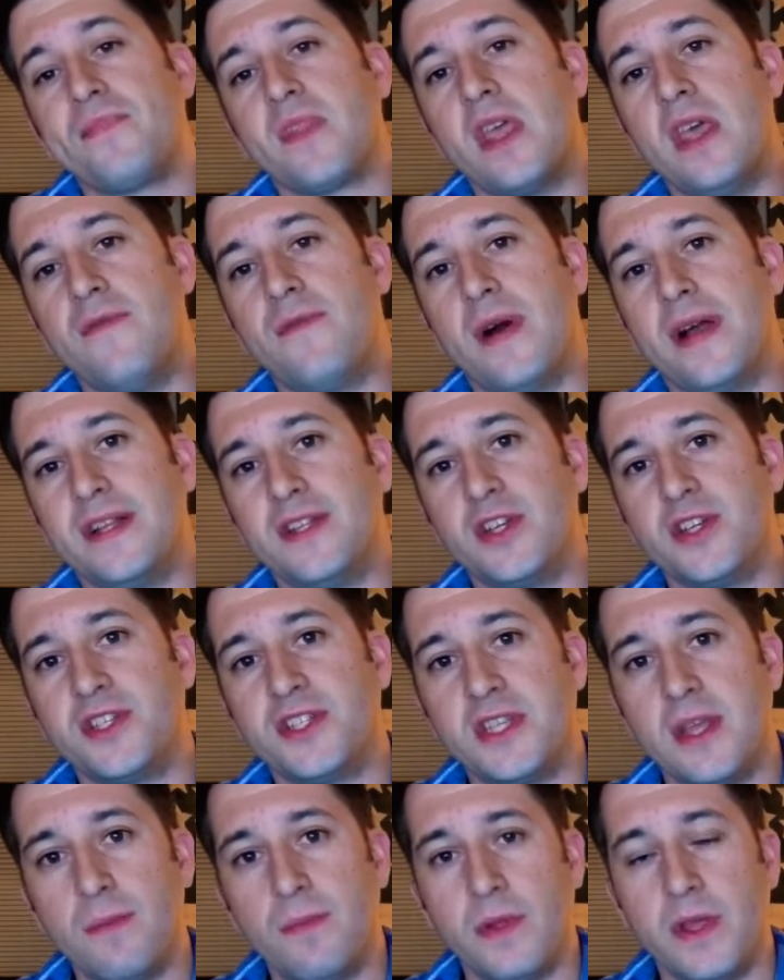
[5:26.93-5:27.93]
if I just
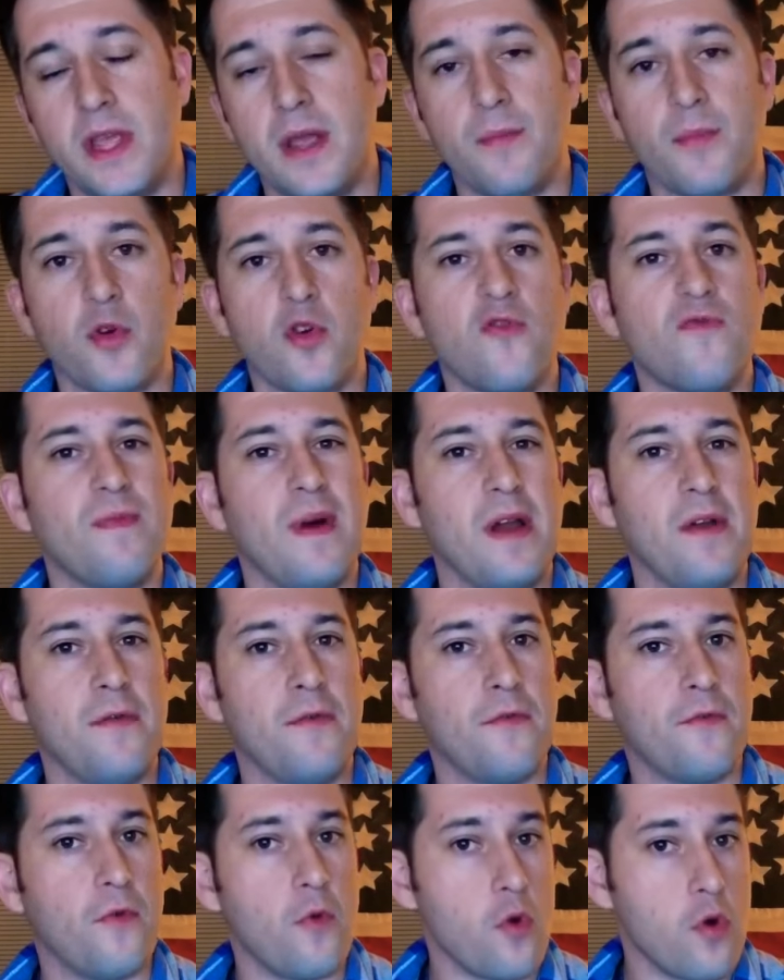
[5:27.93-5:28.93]
simply improved my
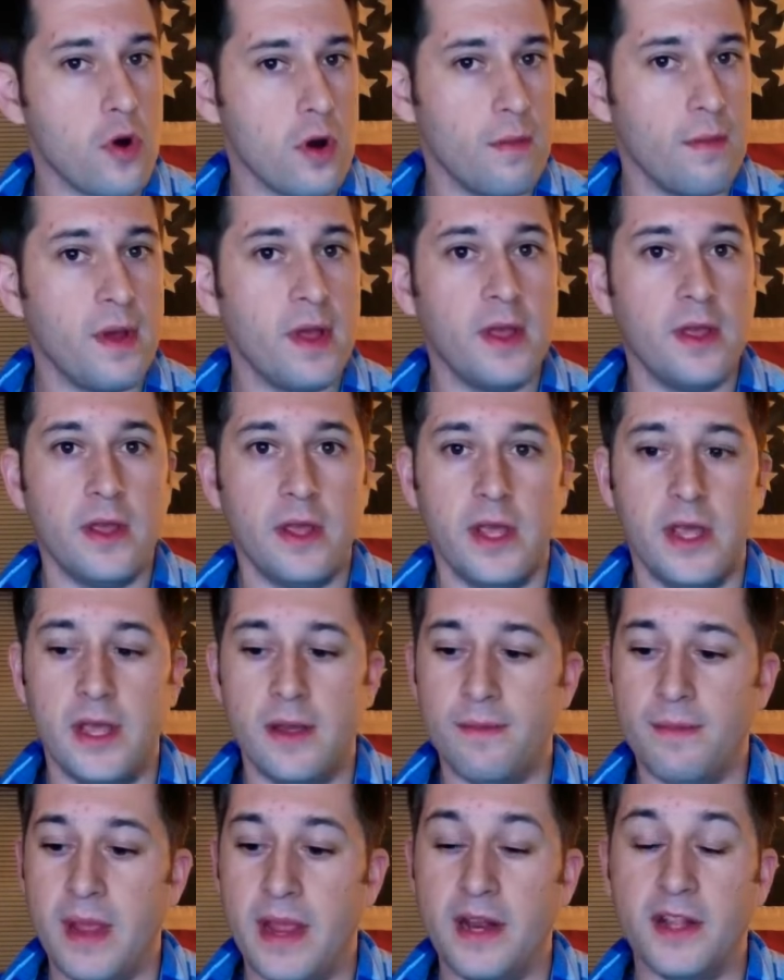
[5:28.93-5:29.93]
form,
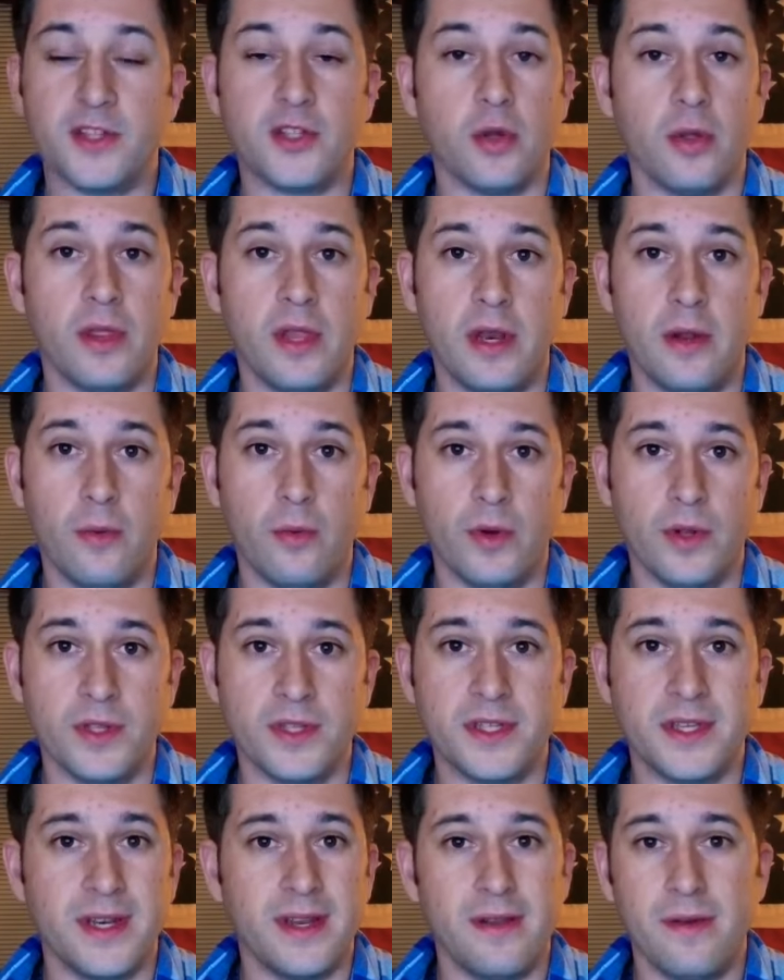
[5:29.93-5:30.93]
it made it so that it
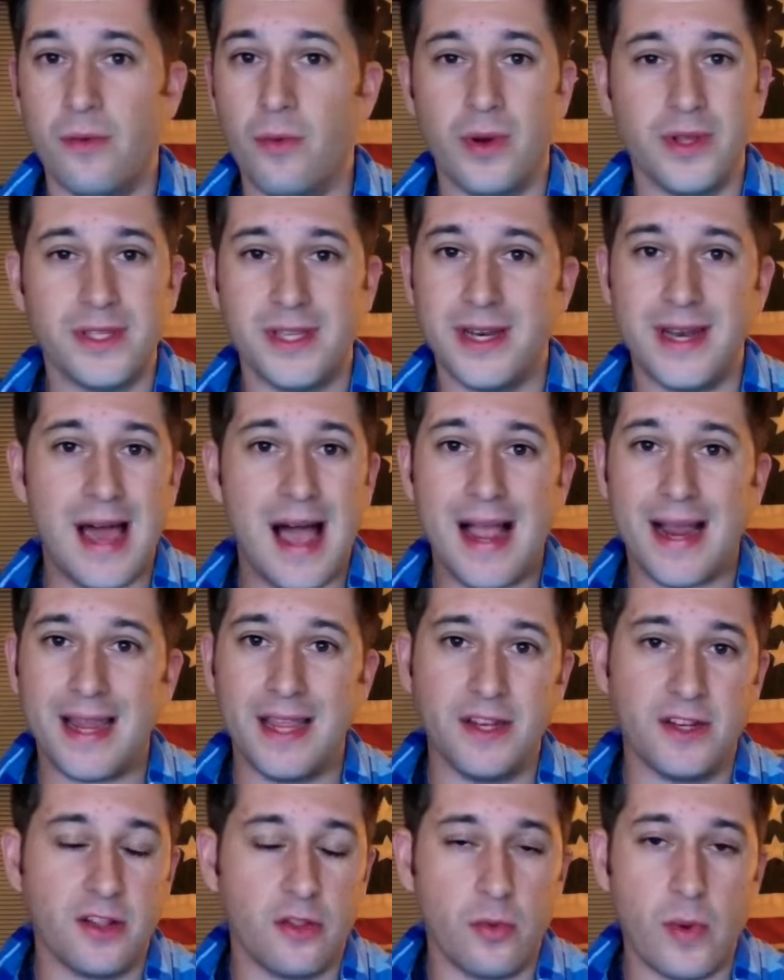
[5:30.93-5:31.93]
wasn't
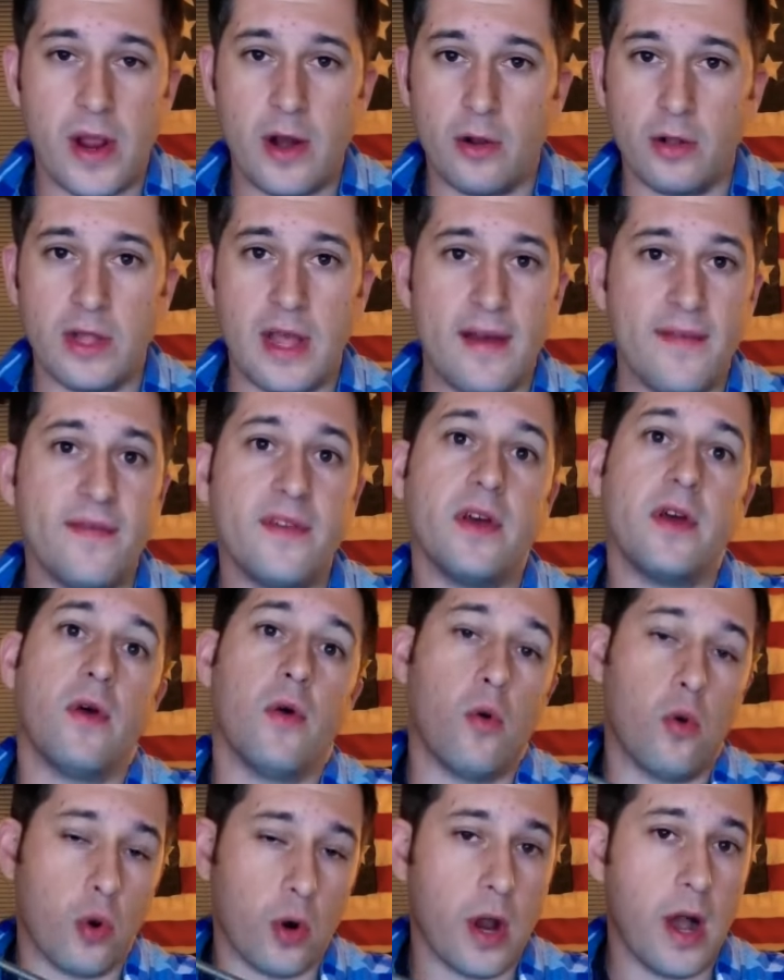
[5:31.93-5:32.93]
knocking to the right or left
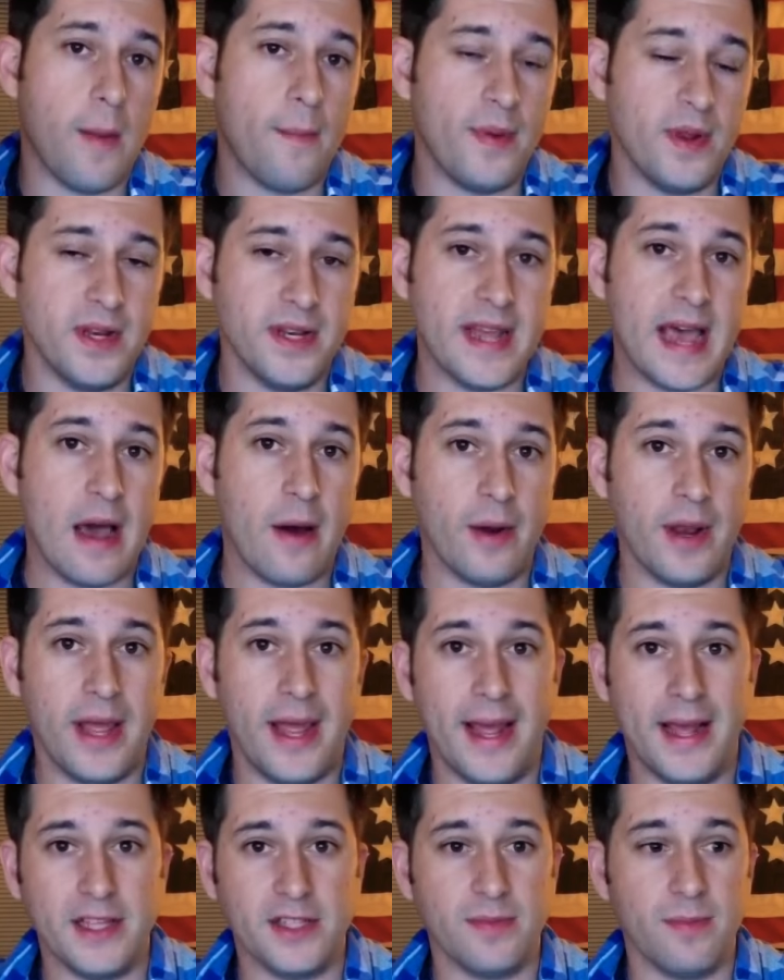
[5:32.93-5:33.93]
or up and down
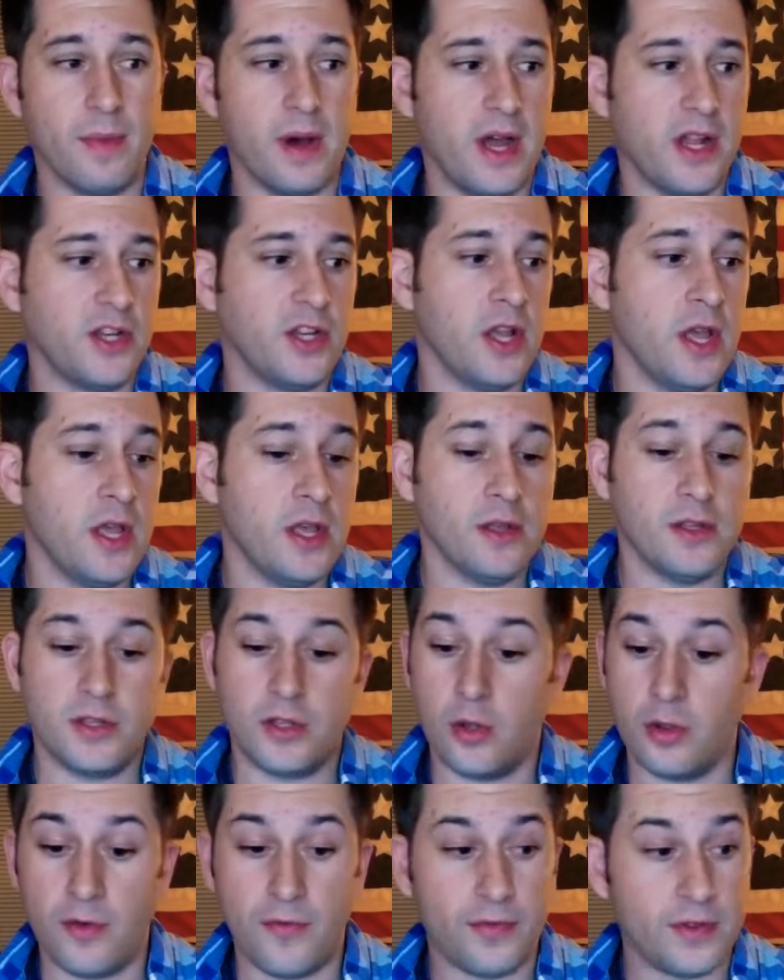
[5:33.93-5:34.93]
as much.
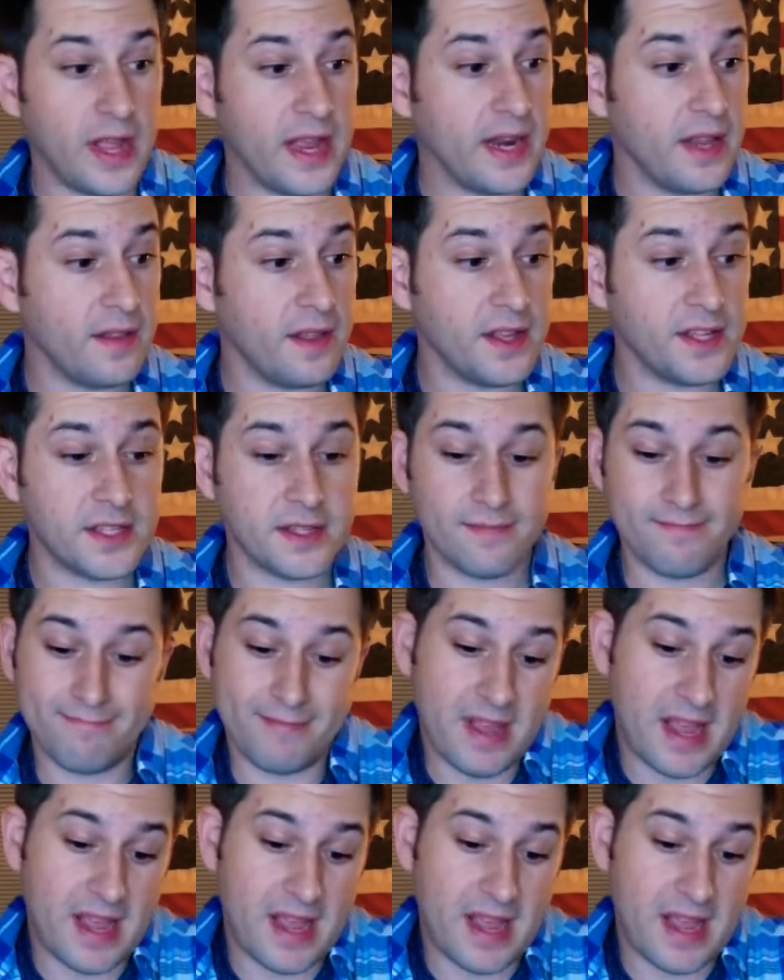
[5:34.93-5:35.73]
So the flight on this,